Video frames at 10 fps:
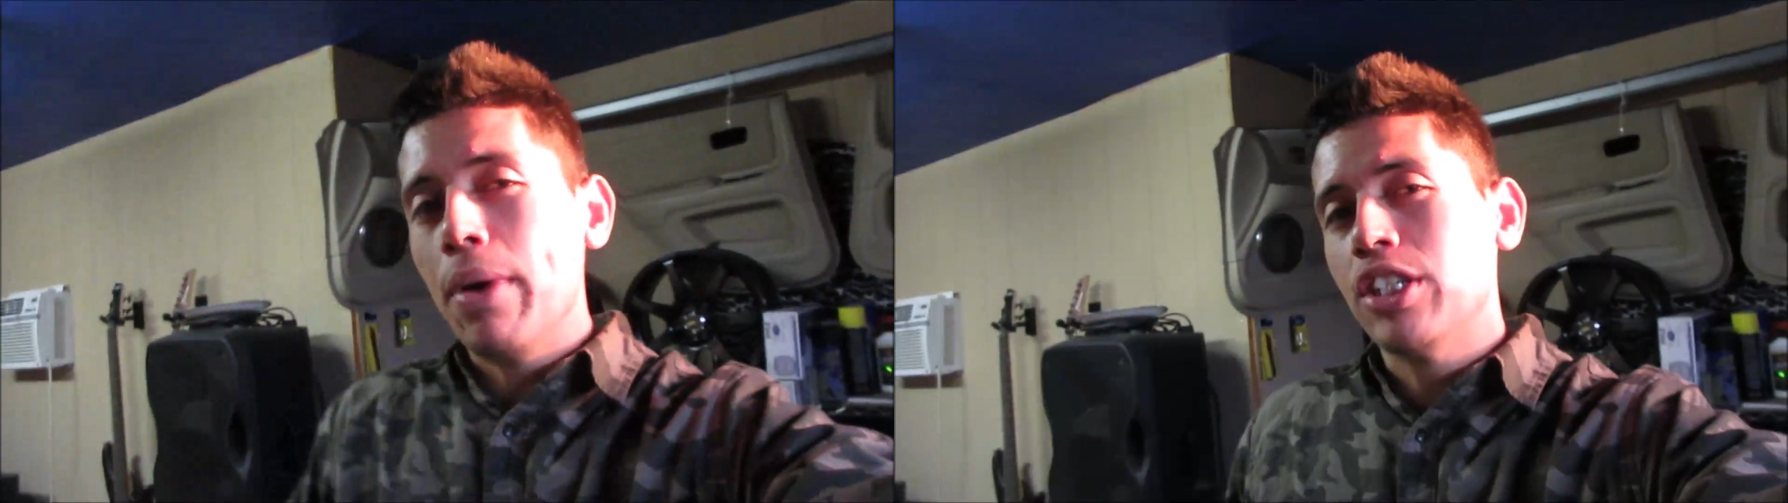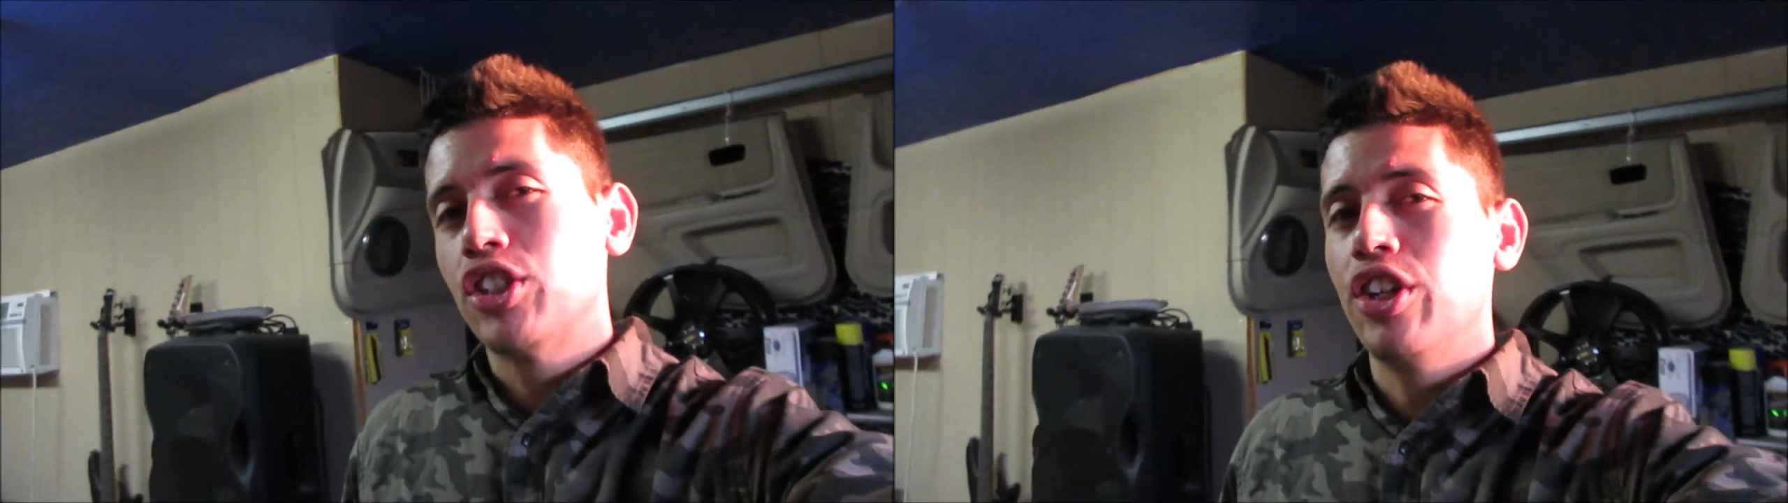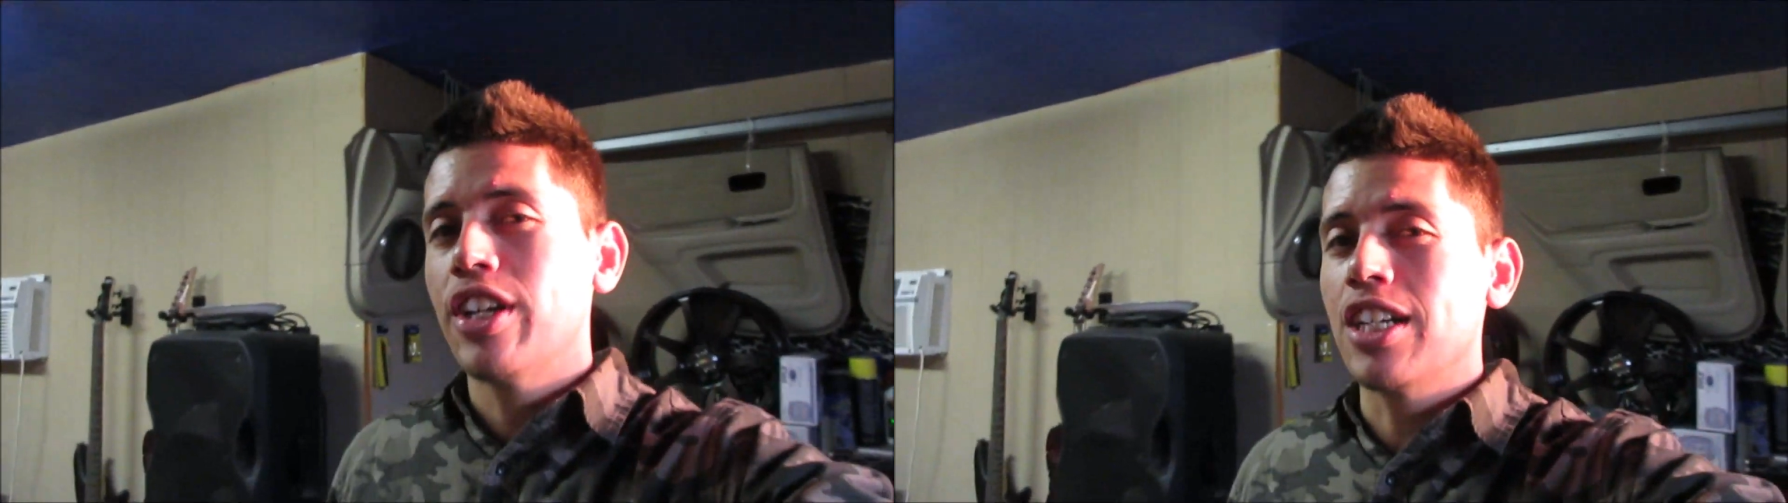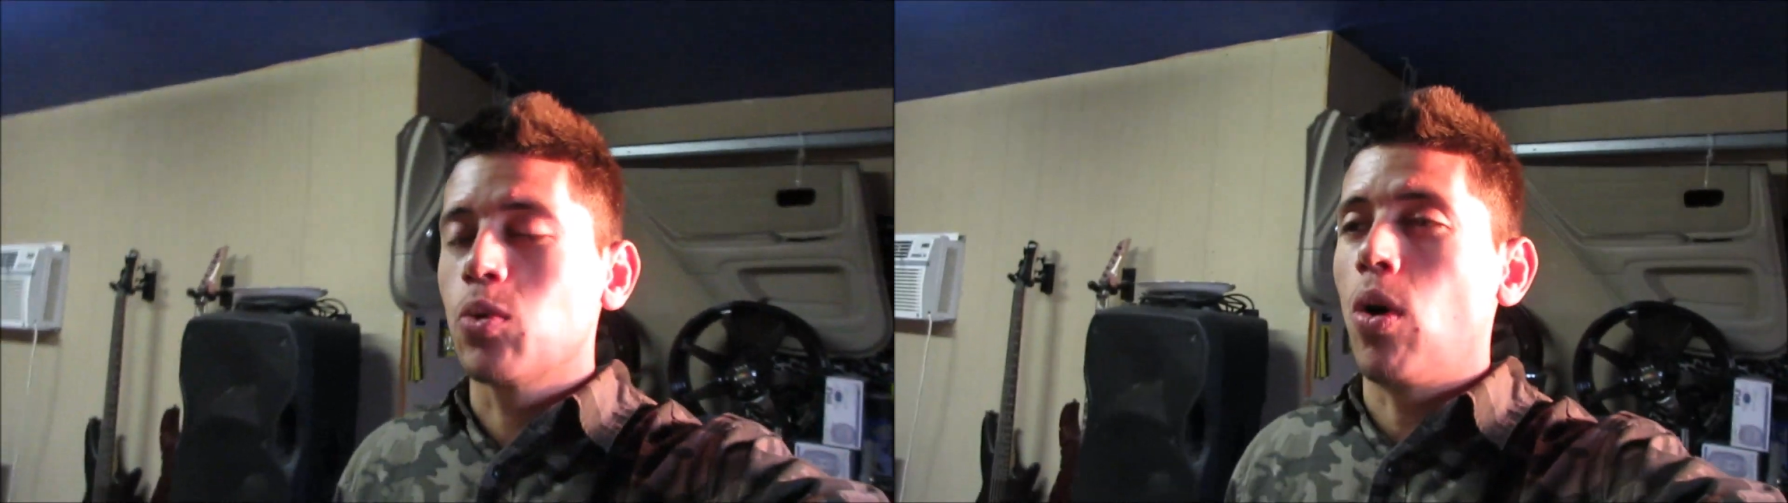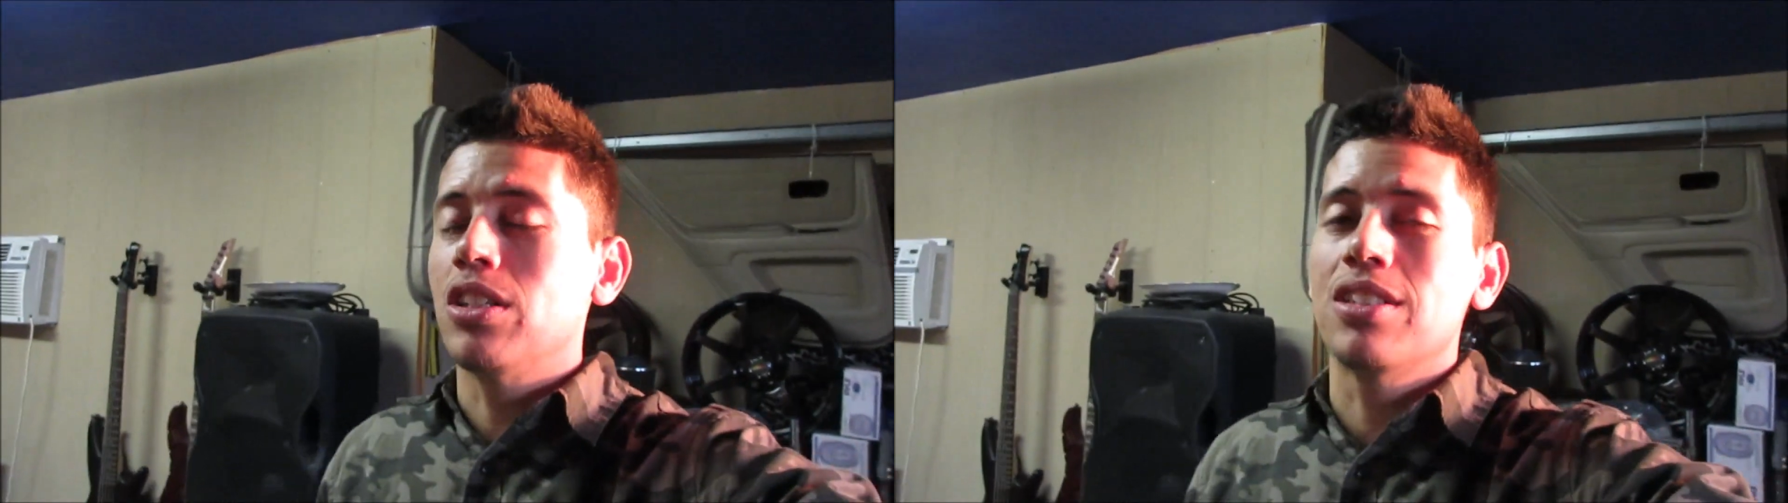to make sure you
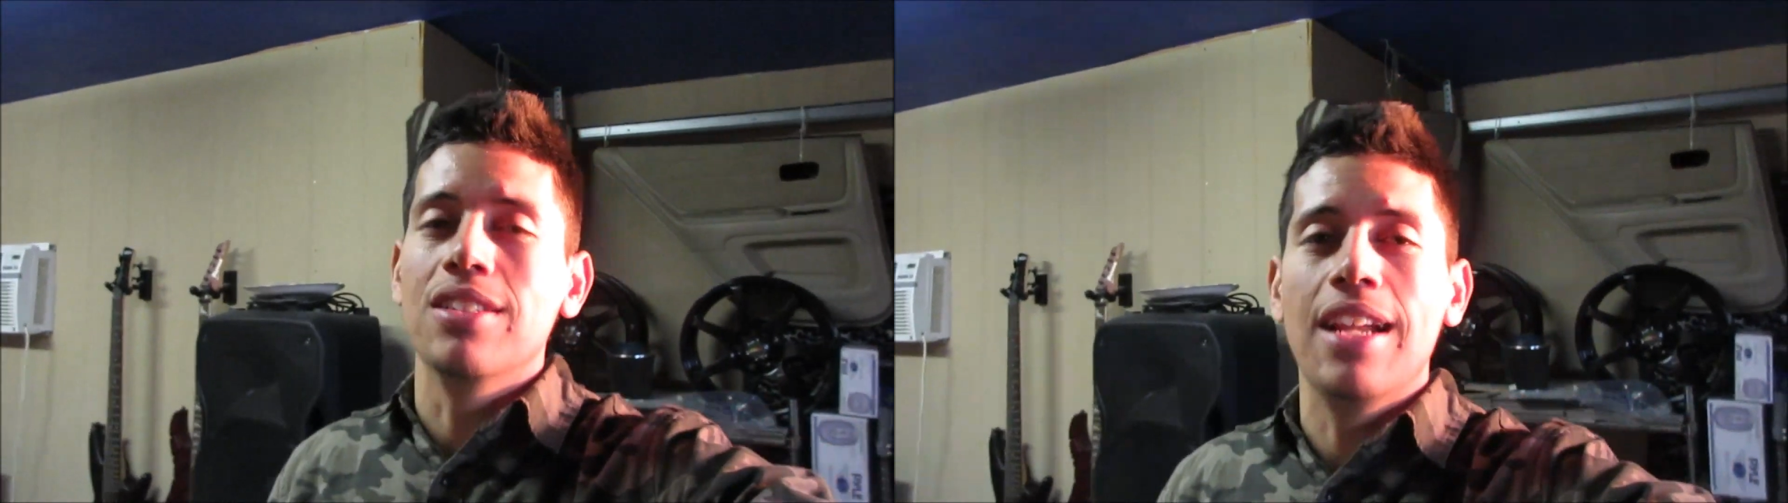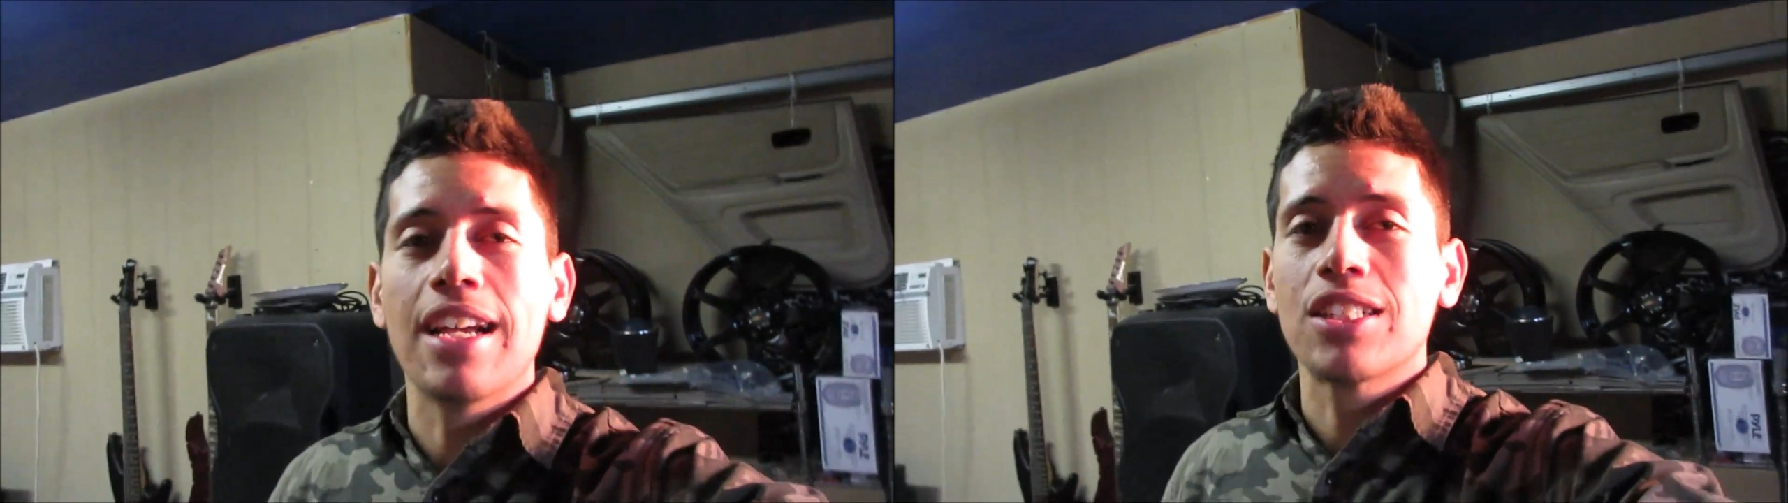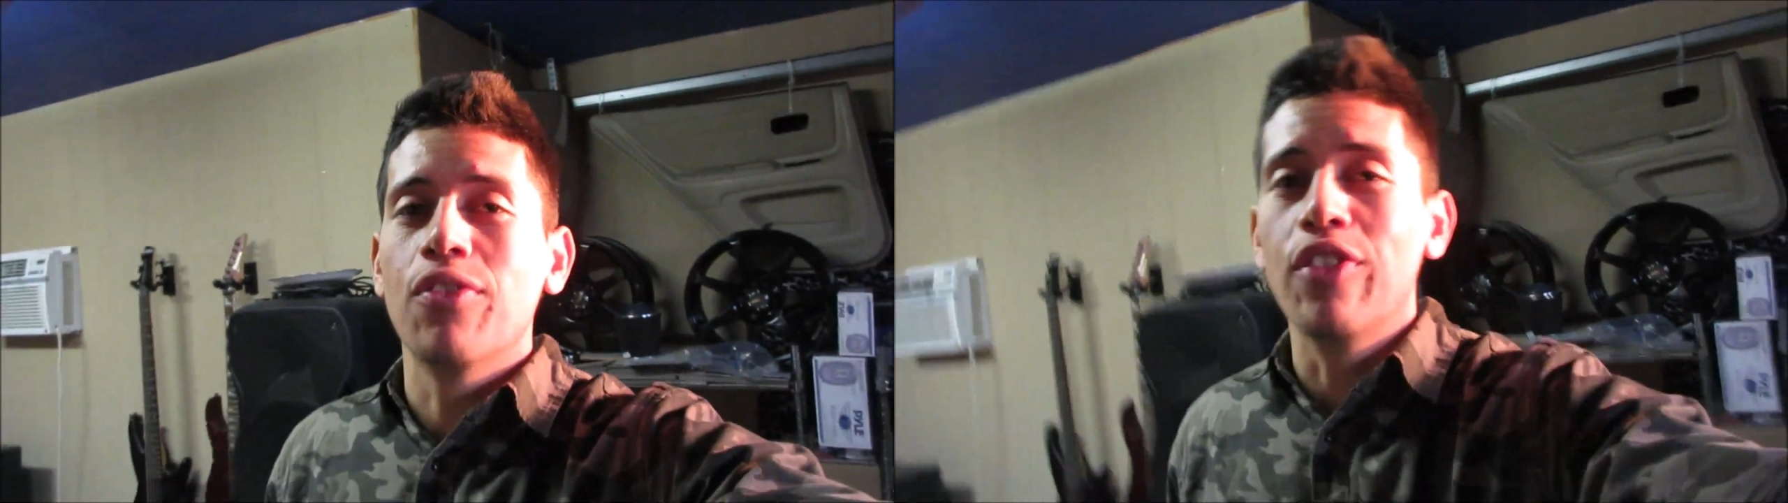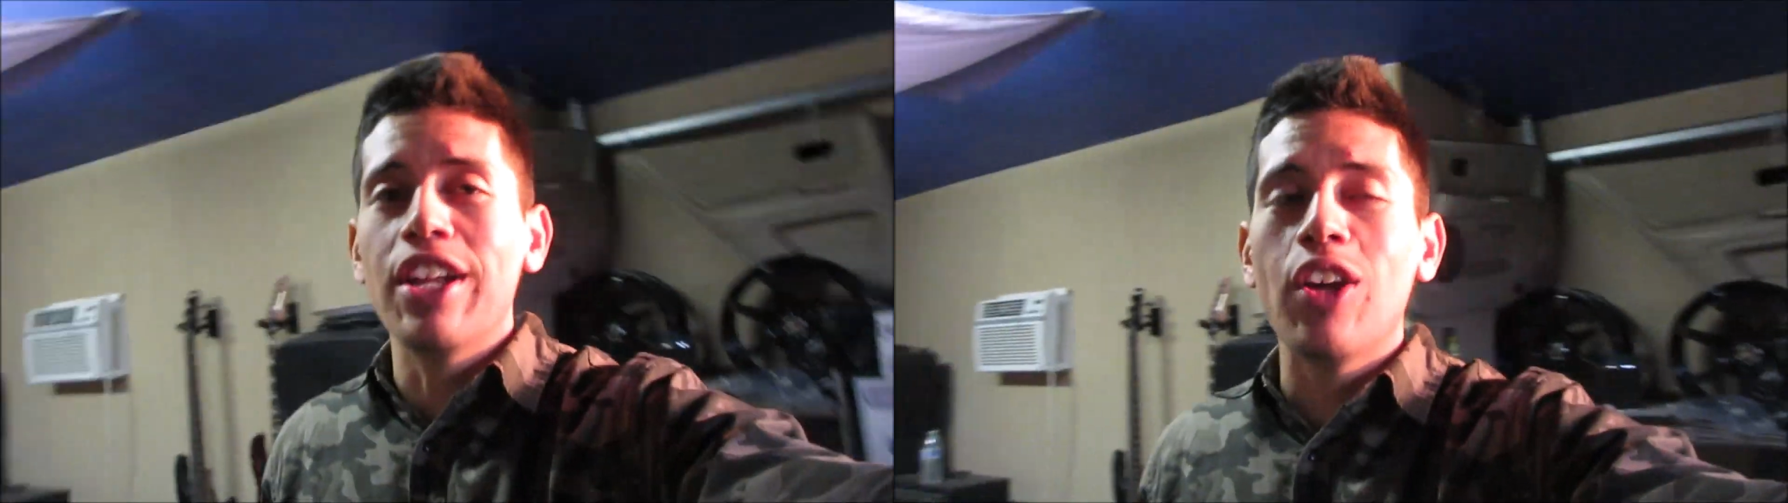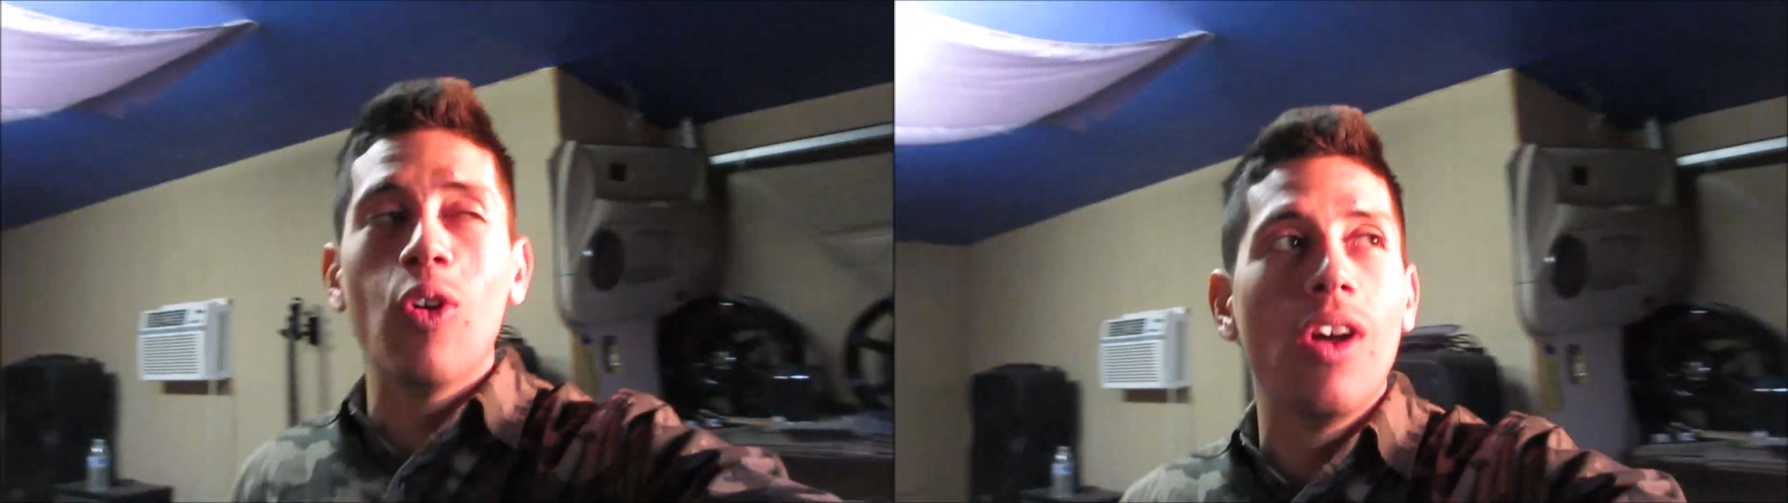guys watch the next
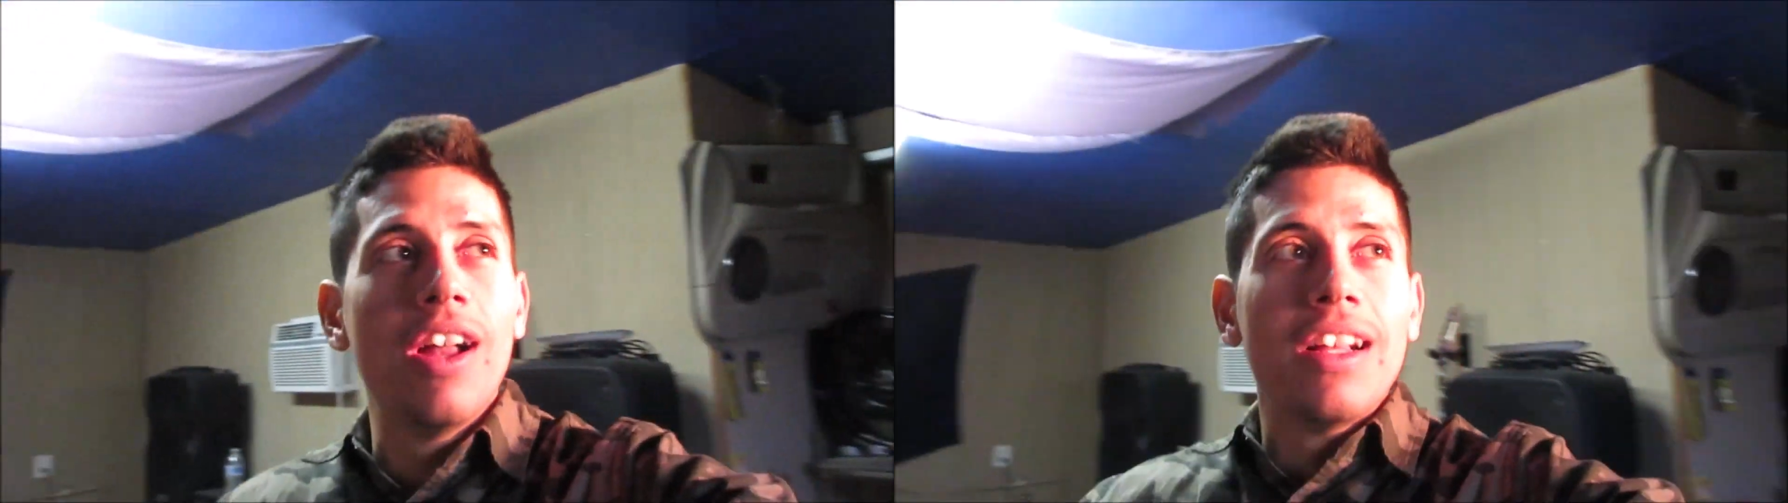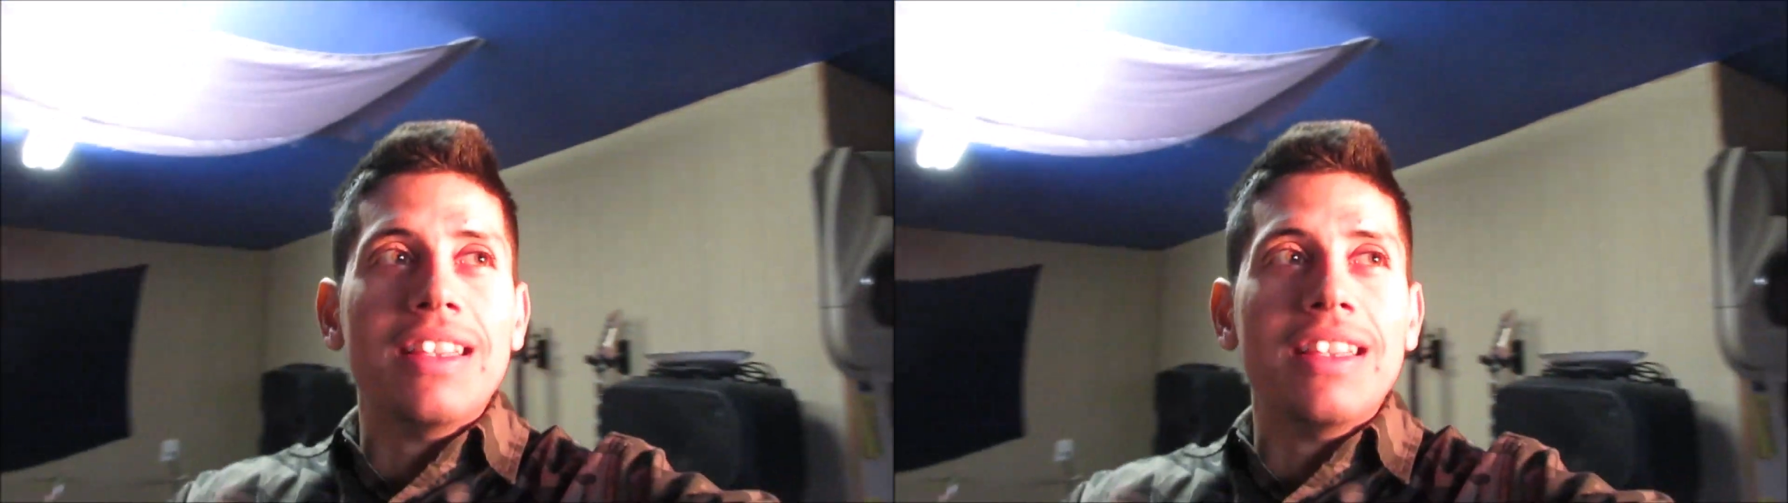video.